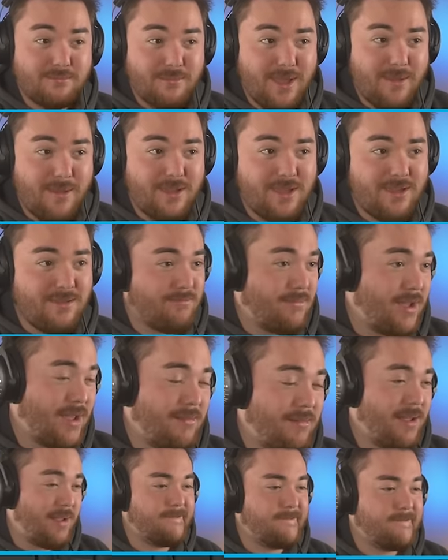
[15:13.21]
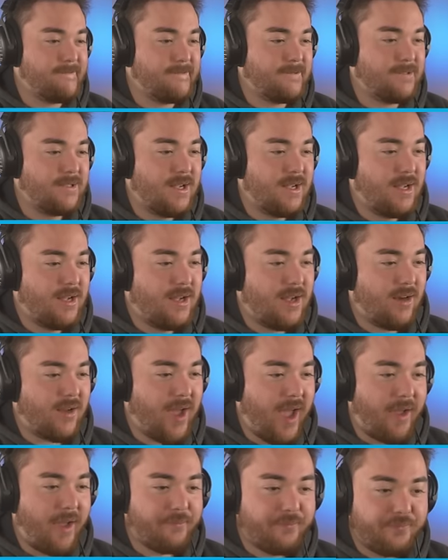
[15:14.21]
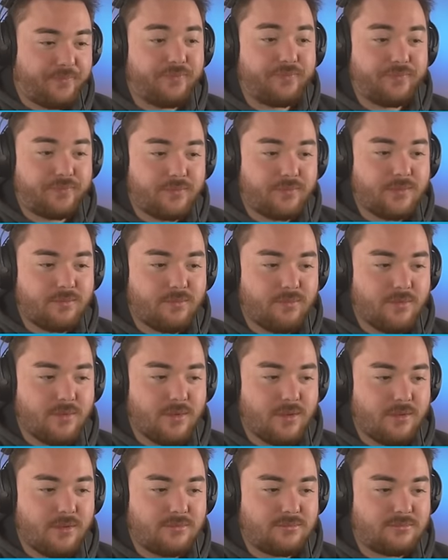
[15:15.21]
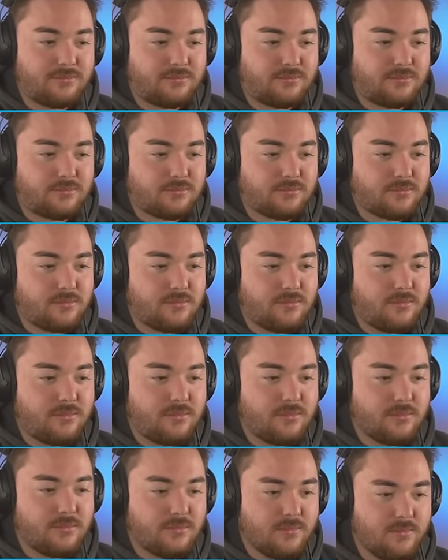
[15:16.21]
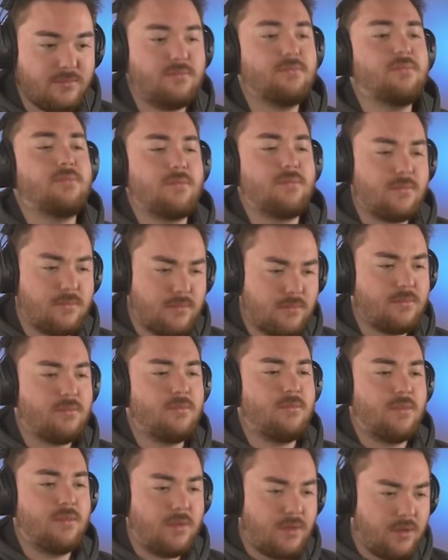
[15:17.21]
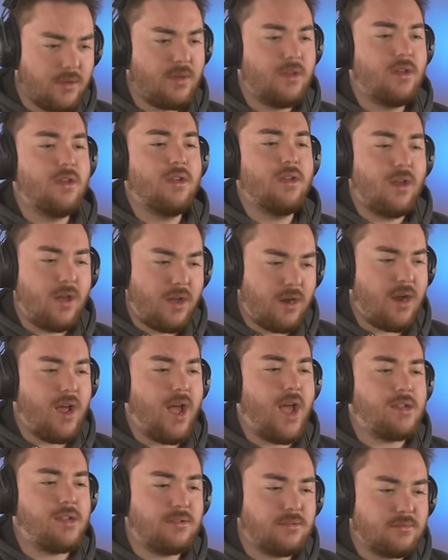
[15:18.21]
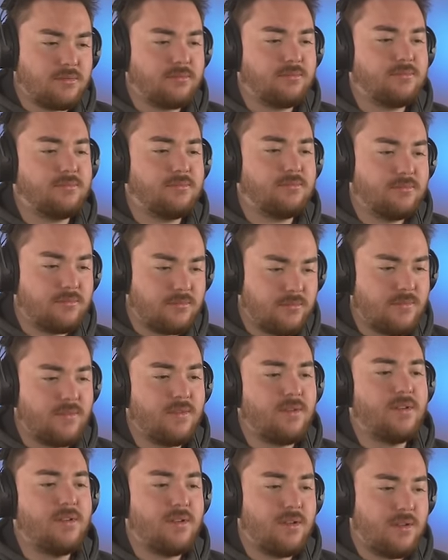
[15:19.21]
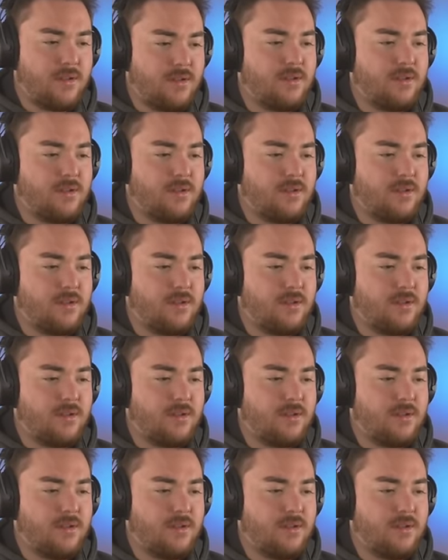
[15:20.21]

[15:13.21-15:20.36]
Maybe, maybe. One of my old okay. directors once told me that I needed to have more chutzpah. All right. That chutzpah